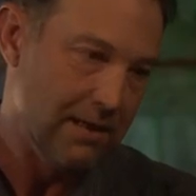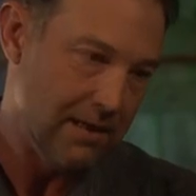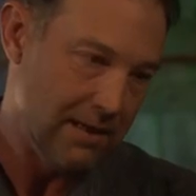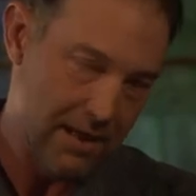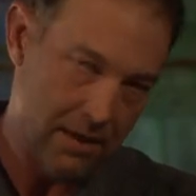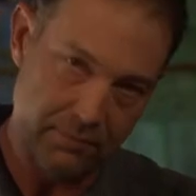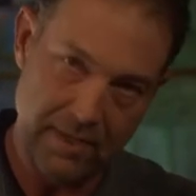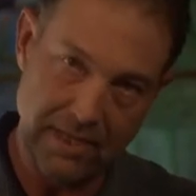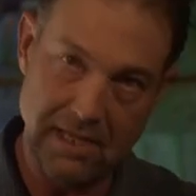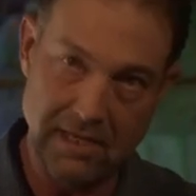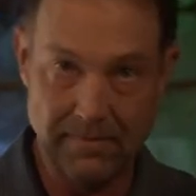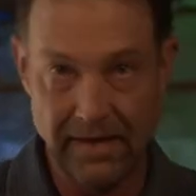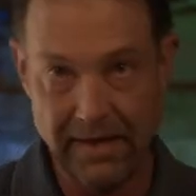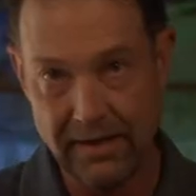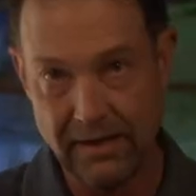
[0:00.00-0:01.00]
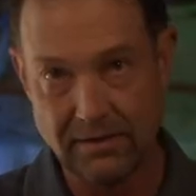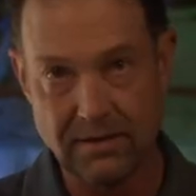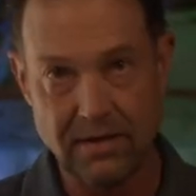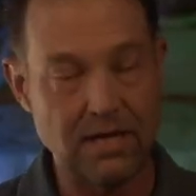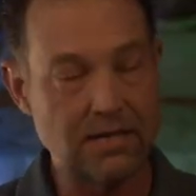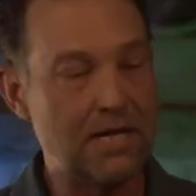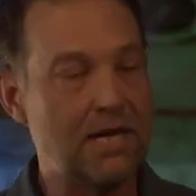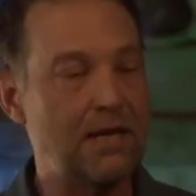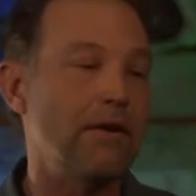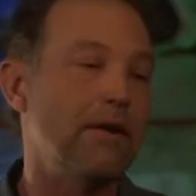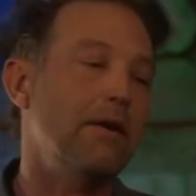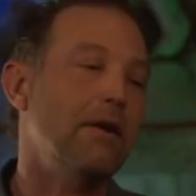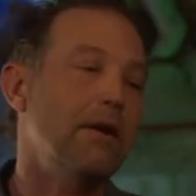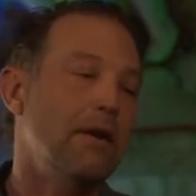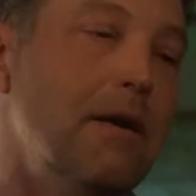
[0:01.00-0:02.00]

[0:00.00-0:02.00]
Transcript: and I don't think anybody else does either.